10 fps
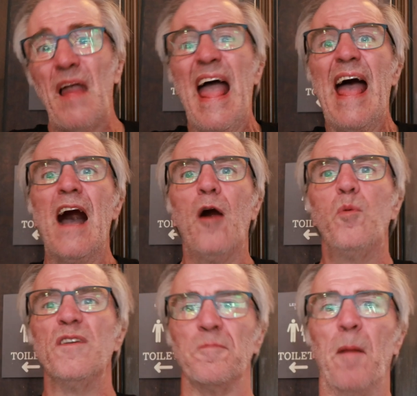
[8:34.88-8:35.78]
how
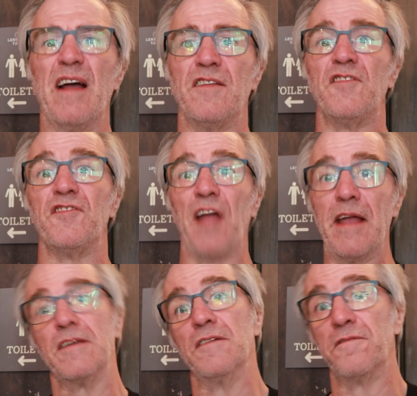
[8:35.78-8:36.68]
was my
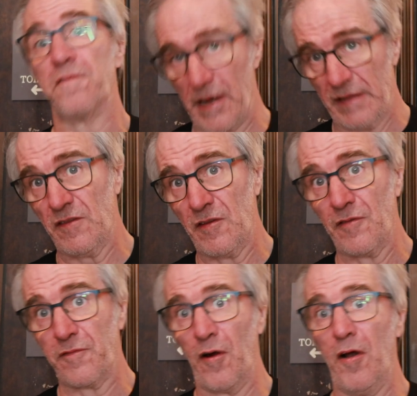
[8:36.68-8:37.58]
steak and
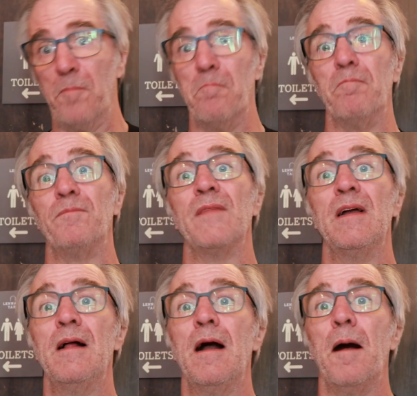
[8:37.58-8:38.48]
frites from
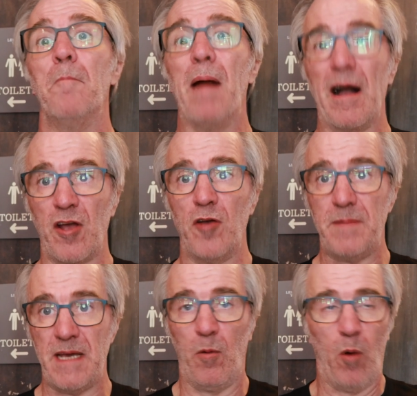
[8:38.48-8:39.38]
Marco
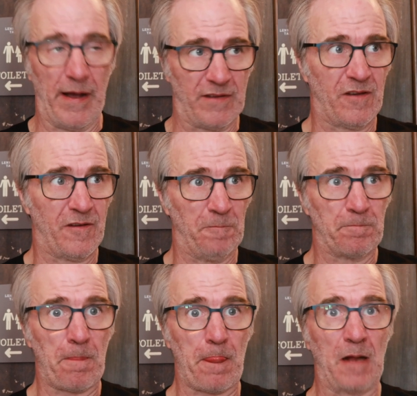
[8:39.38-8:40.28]
Pierre White's
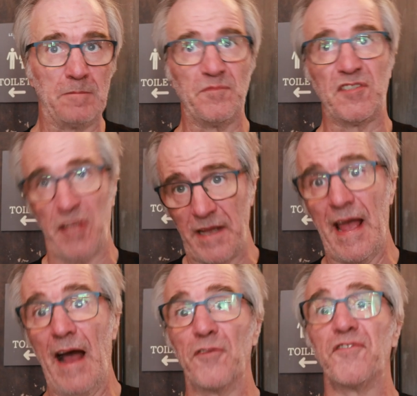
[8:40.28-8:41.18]

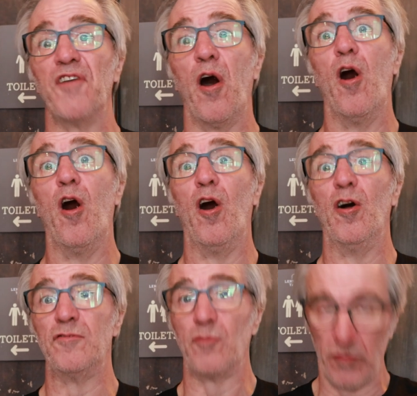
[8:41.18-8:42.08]
Steakhouse
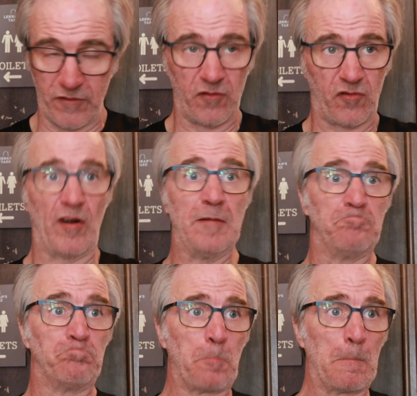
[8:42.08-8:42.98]
on Dawson Street?
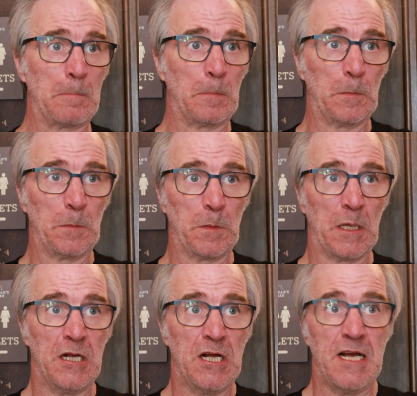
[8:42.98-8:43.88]

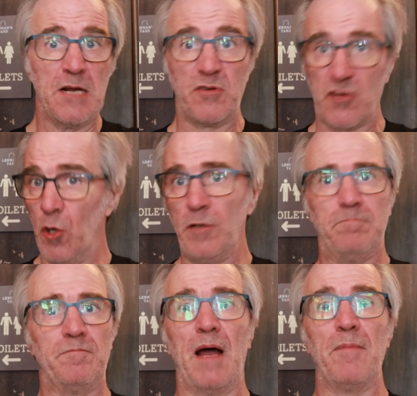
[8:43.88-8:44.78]
It was good.
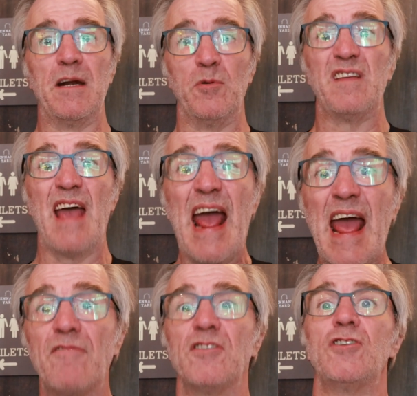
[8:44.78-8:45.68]
I mean, it was
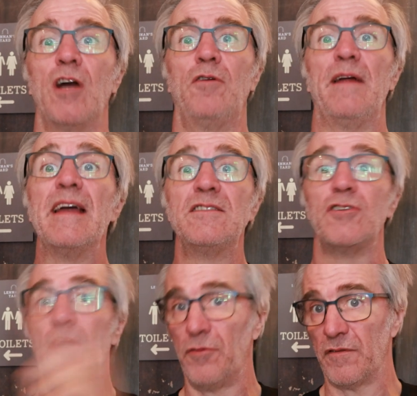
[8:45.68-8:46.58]
head and
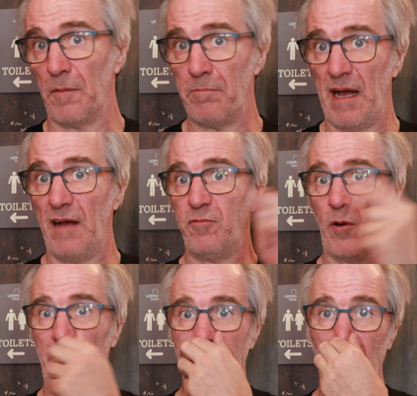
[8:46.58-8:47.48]
shoulders above
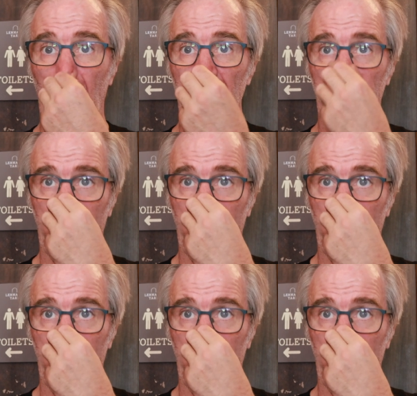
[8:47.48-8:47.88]
what I got